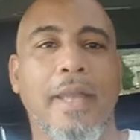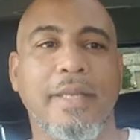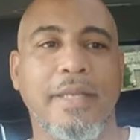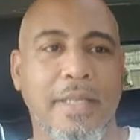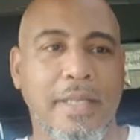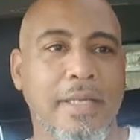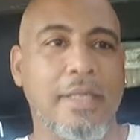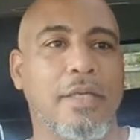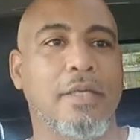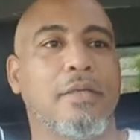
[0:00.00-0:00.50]
I
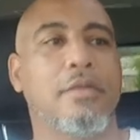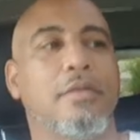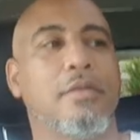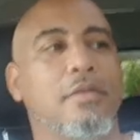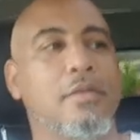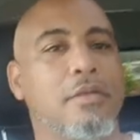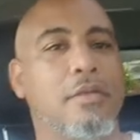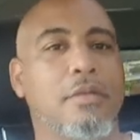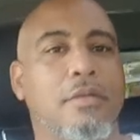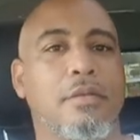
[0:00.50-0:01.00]
did.
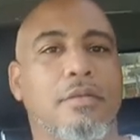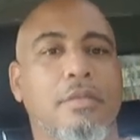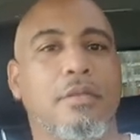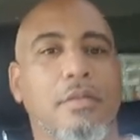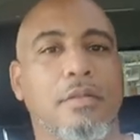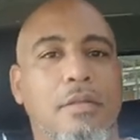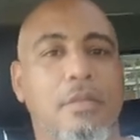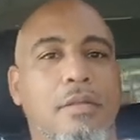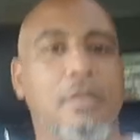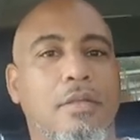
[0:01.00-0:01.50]

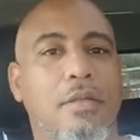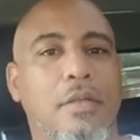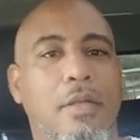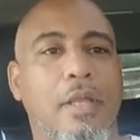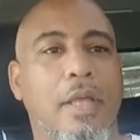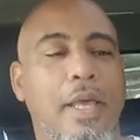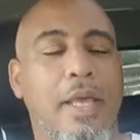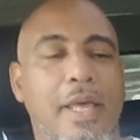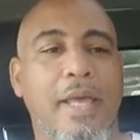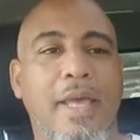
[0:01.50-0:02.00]

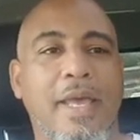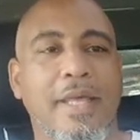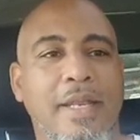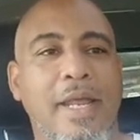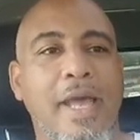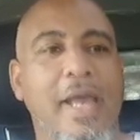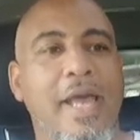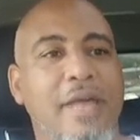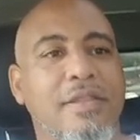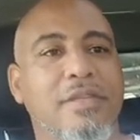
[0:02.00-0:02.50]
And,
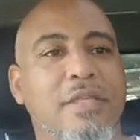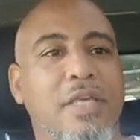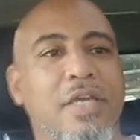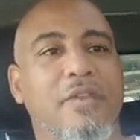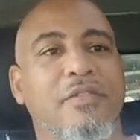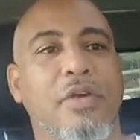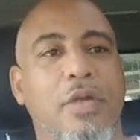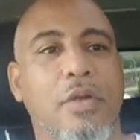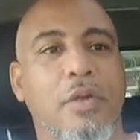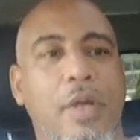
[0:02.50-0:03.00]
and I have to
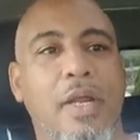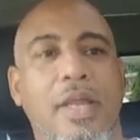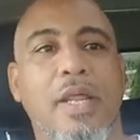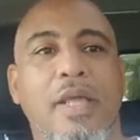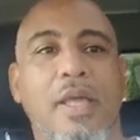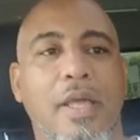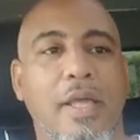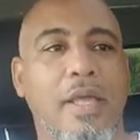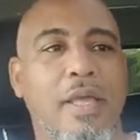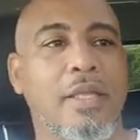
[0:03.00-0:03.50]
give her
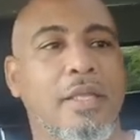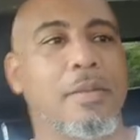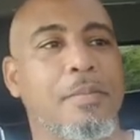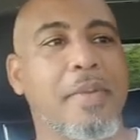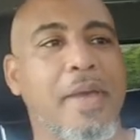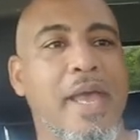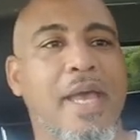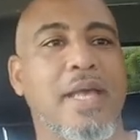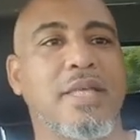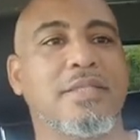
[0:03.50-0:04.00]
credit. In the
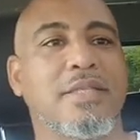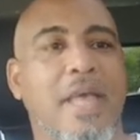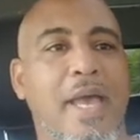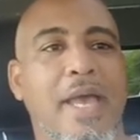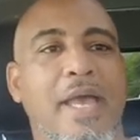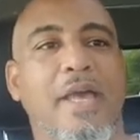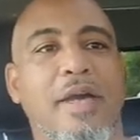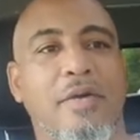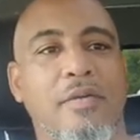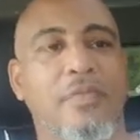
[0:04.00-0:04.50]
past,
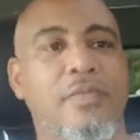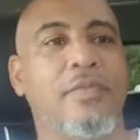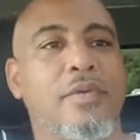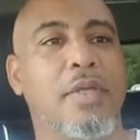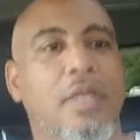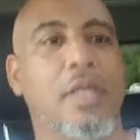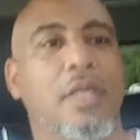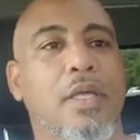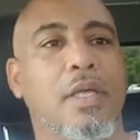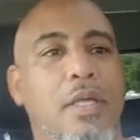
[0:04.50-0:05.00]
I have
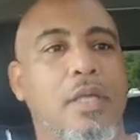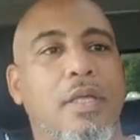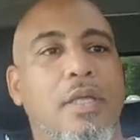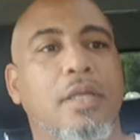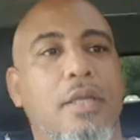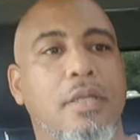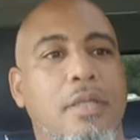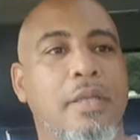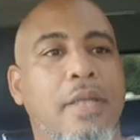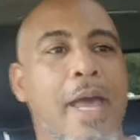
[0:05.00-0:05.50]

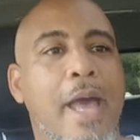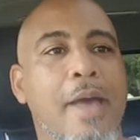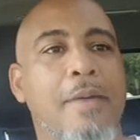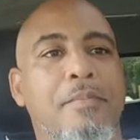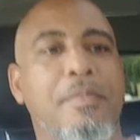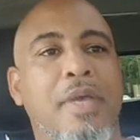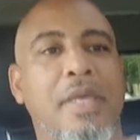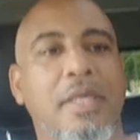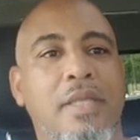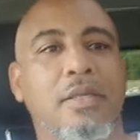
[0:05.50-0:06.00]

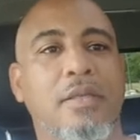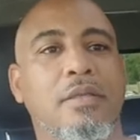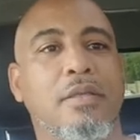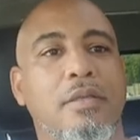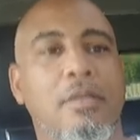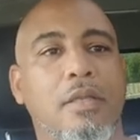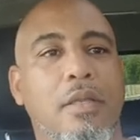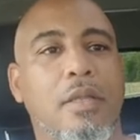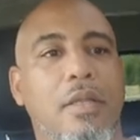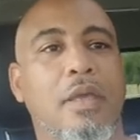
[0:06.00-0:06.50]
not
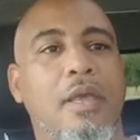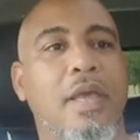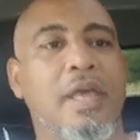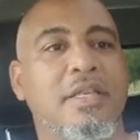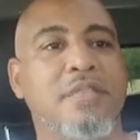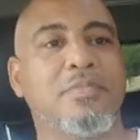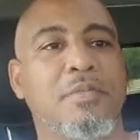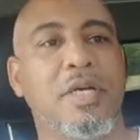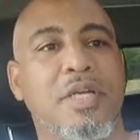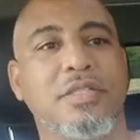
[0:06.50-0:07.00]
been
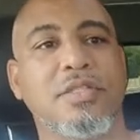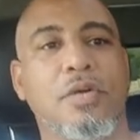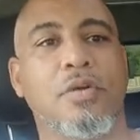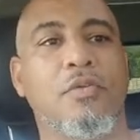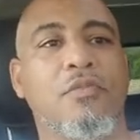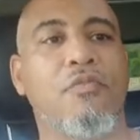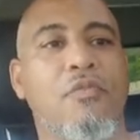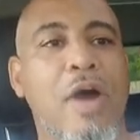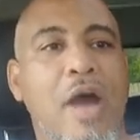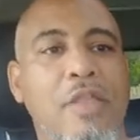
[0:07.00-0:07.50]
as much
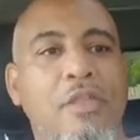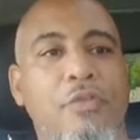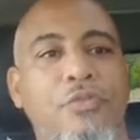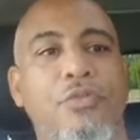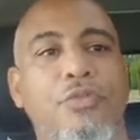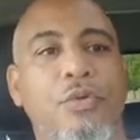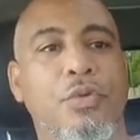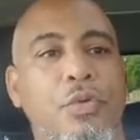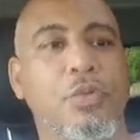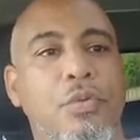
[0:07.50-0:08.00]
on follow
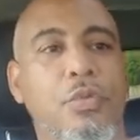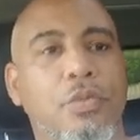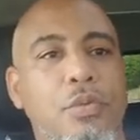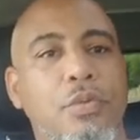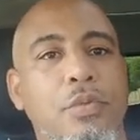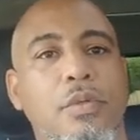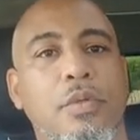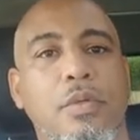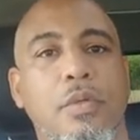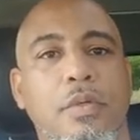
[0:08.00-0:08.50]
through
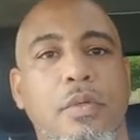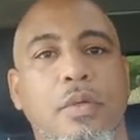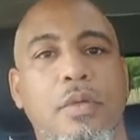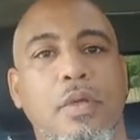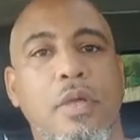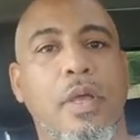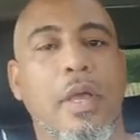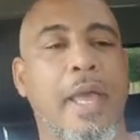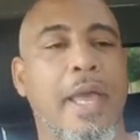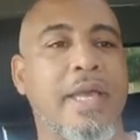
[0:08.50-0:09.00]

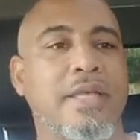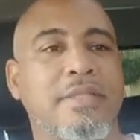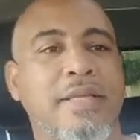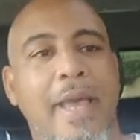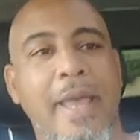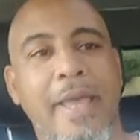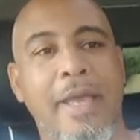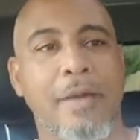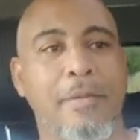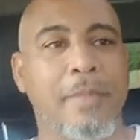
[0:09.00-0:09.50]
as
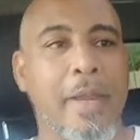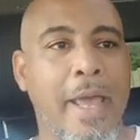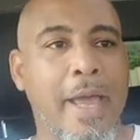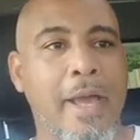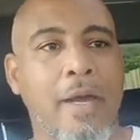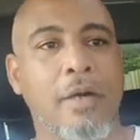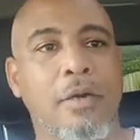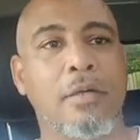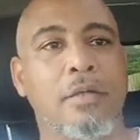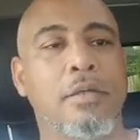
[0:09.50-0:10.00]
I am
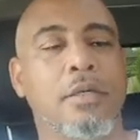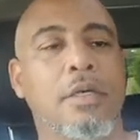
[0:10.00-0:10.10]
now.